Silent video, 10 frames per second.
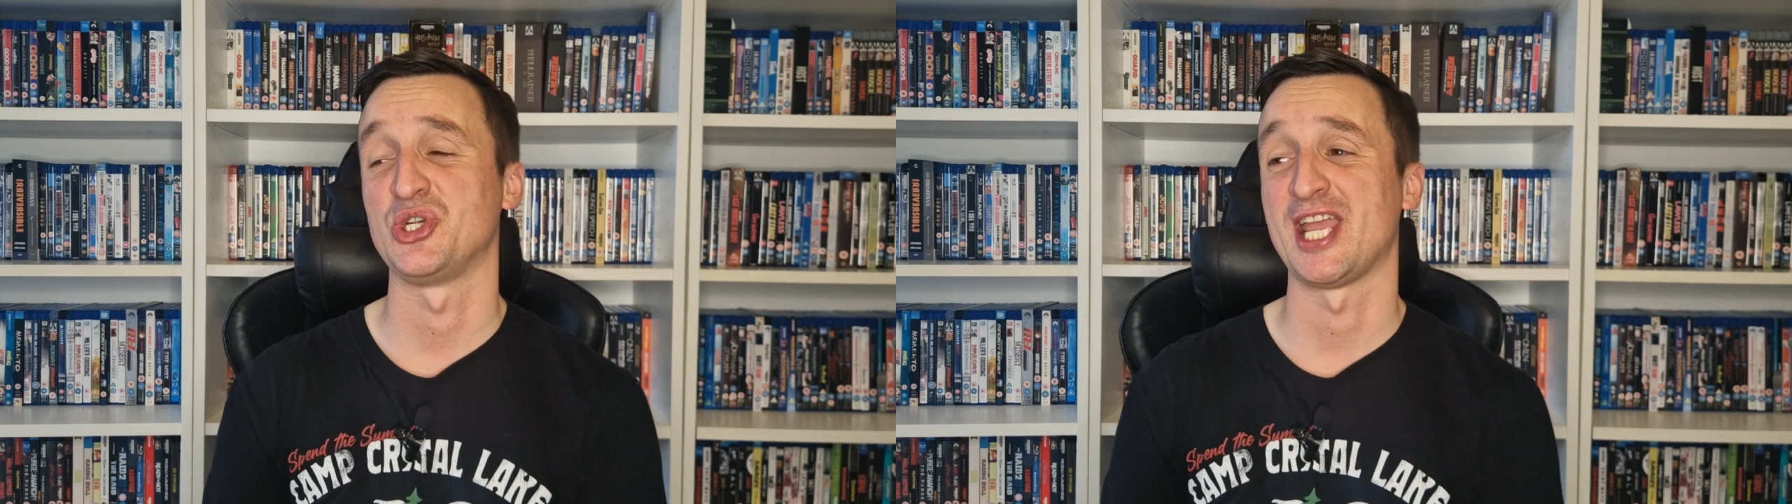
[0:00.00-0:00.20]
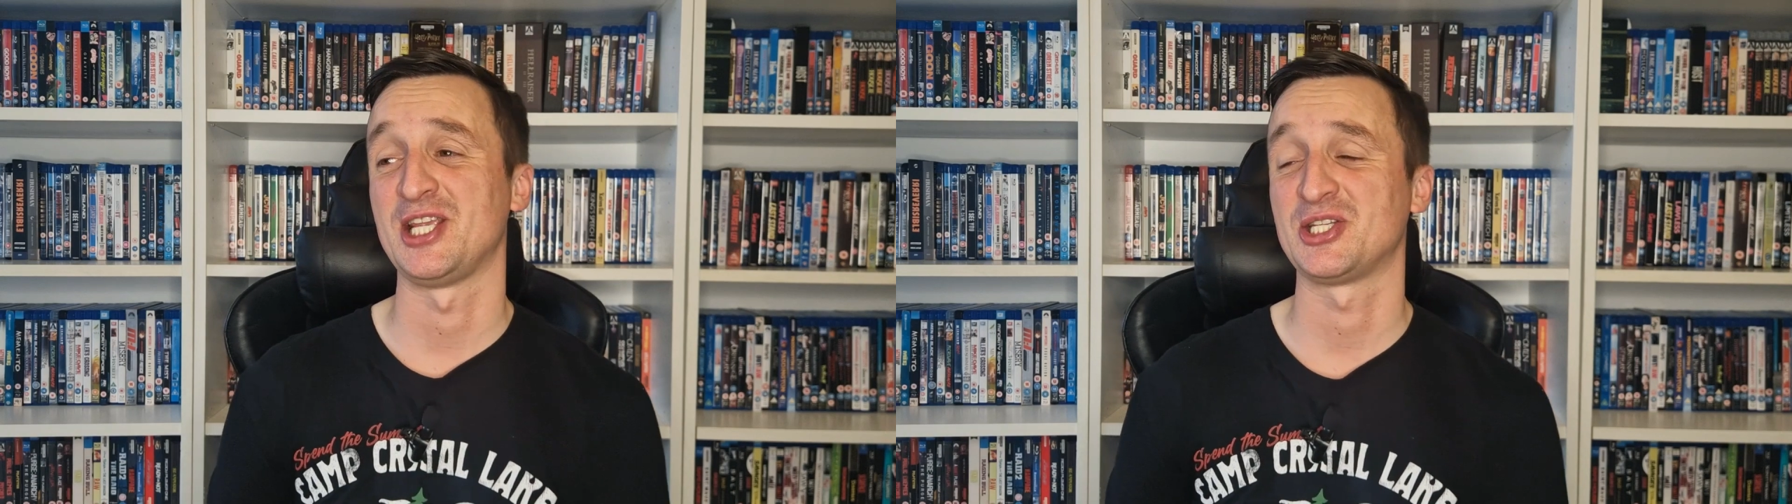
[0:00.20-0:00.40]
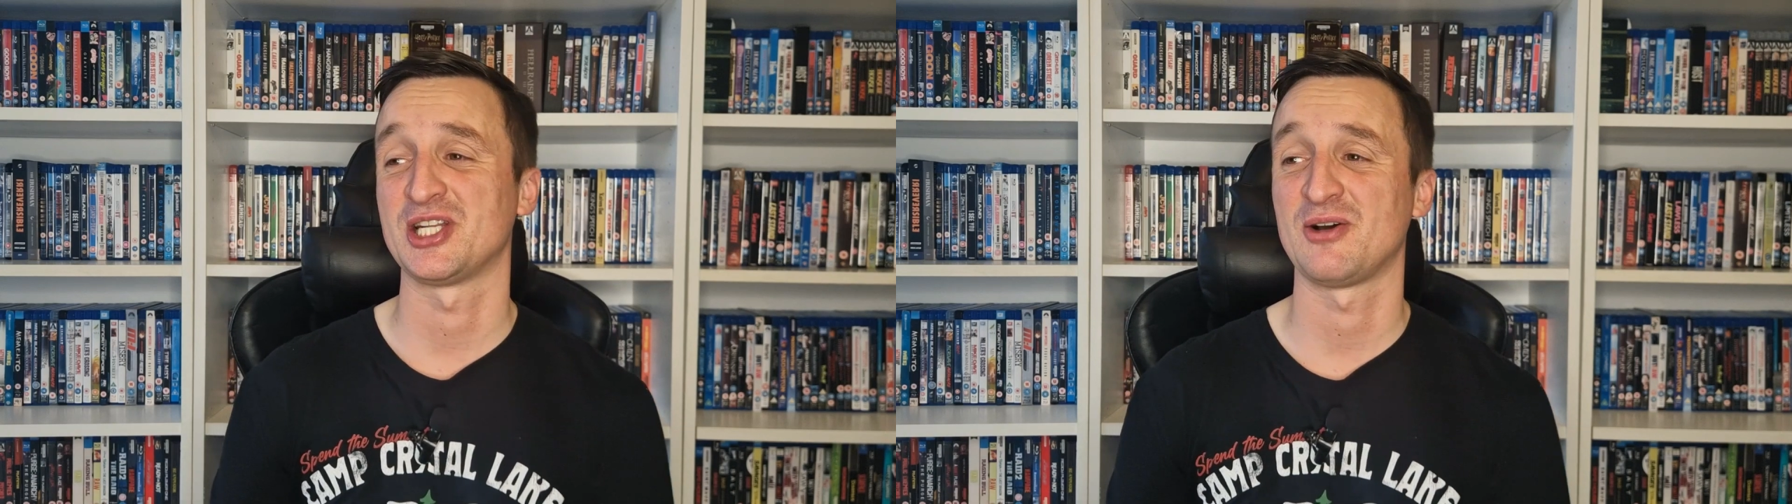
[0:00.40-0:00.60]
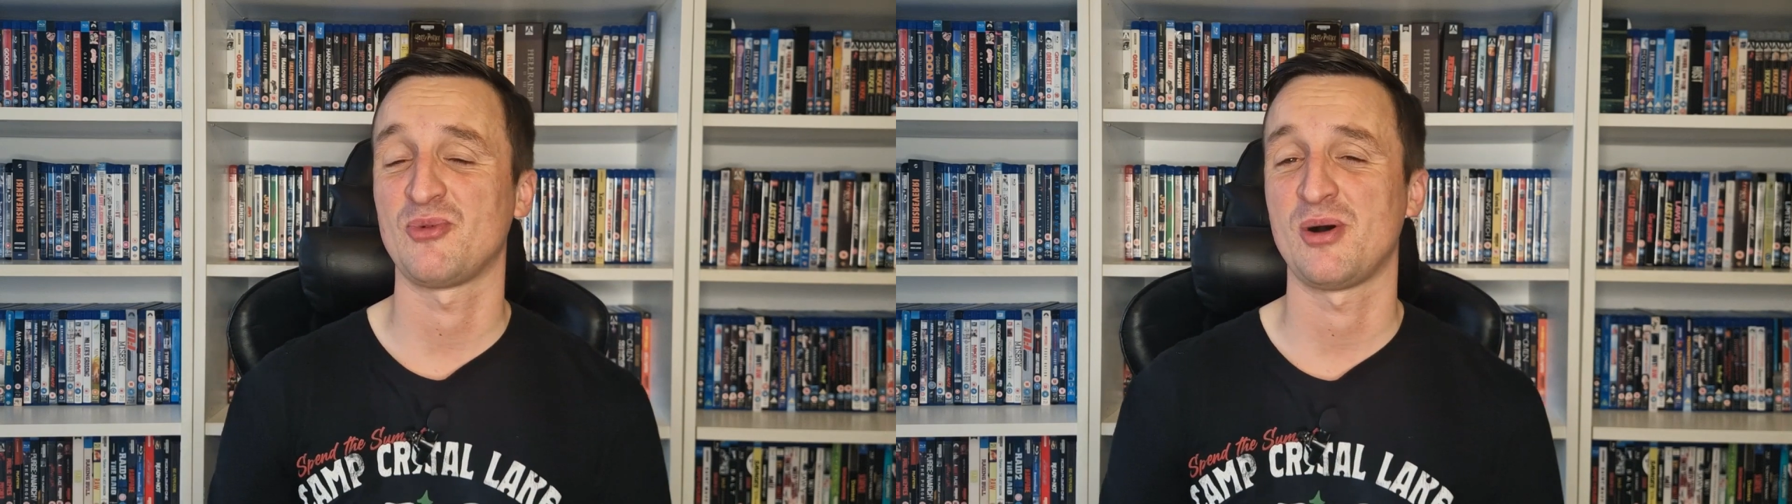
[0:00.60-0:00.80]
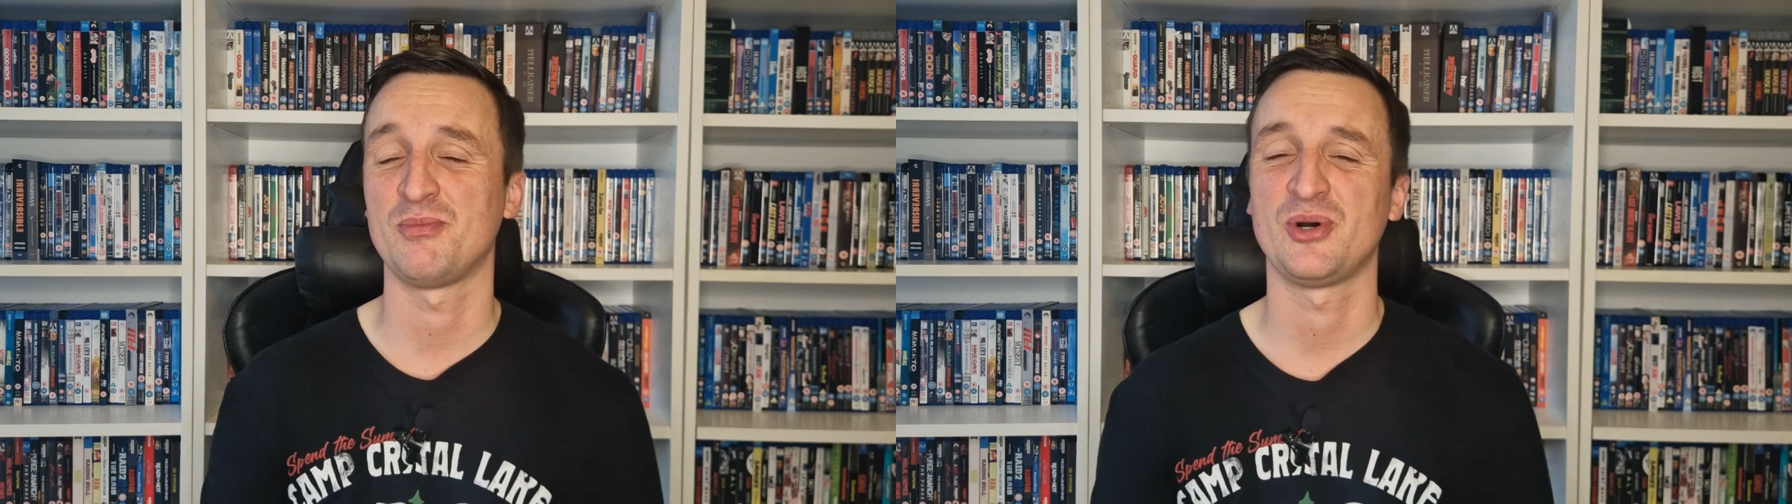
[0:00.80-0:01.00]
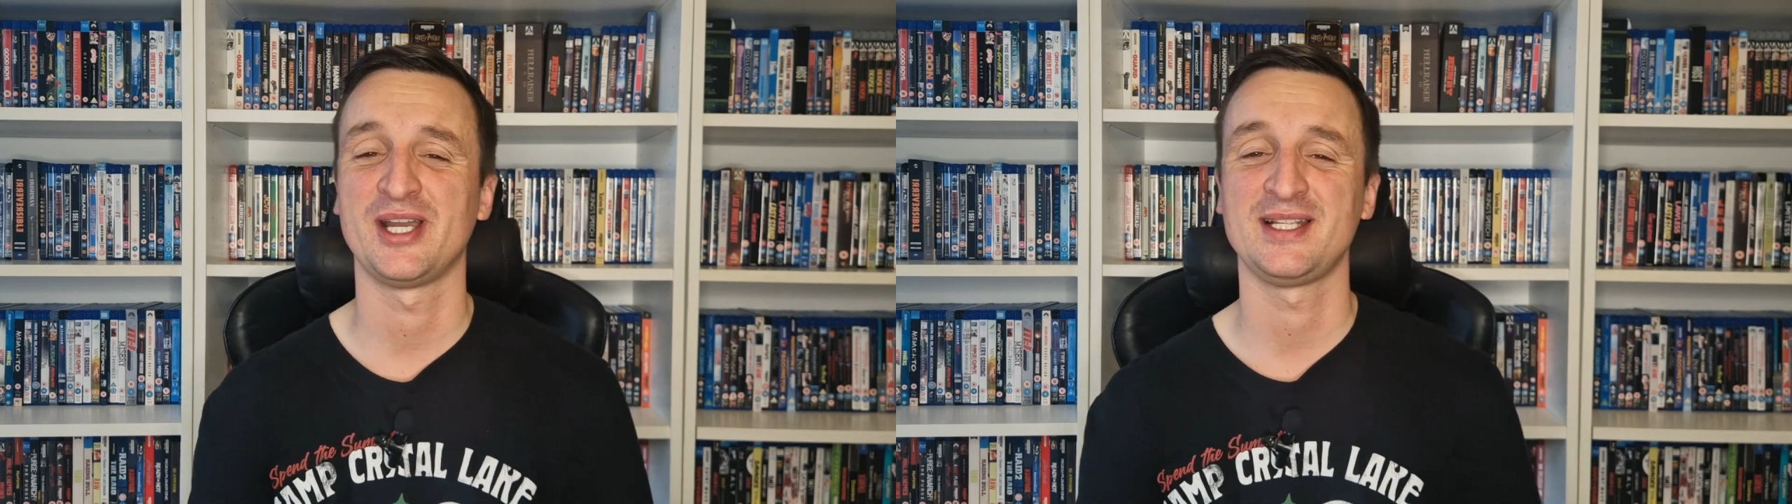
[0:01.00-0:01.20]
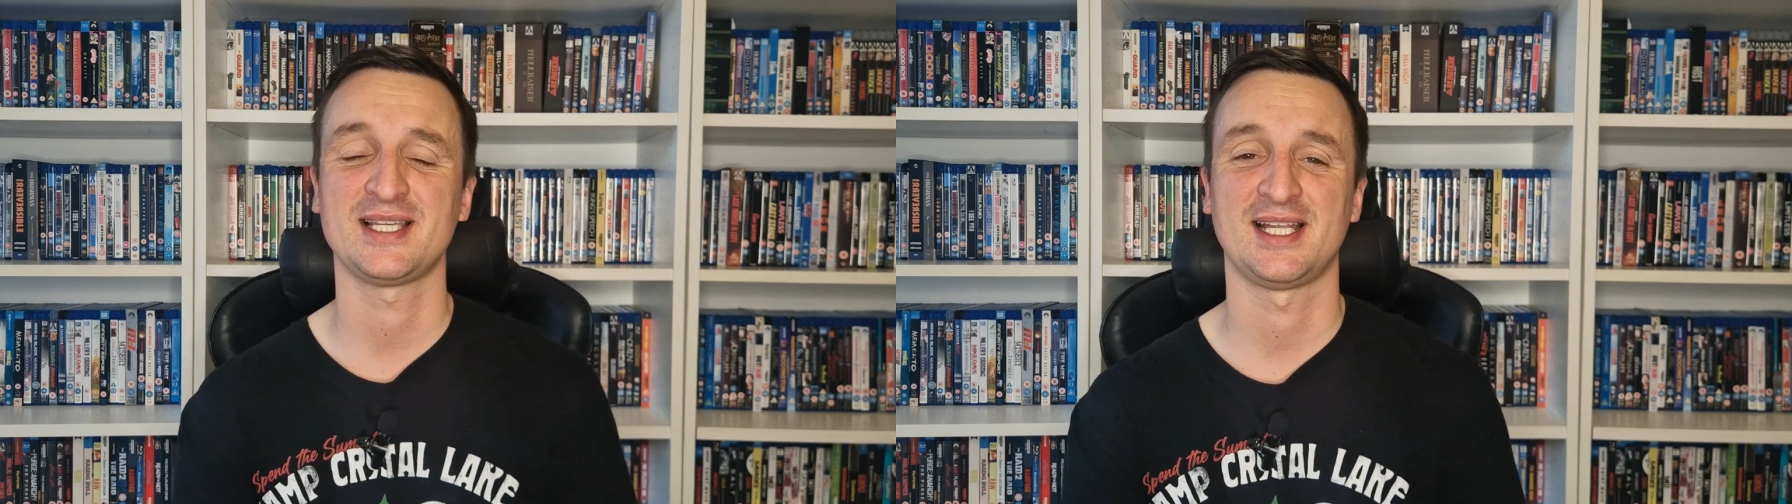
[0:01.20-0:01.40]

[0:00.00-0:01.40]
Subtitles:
Jason at one point,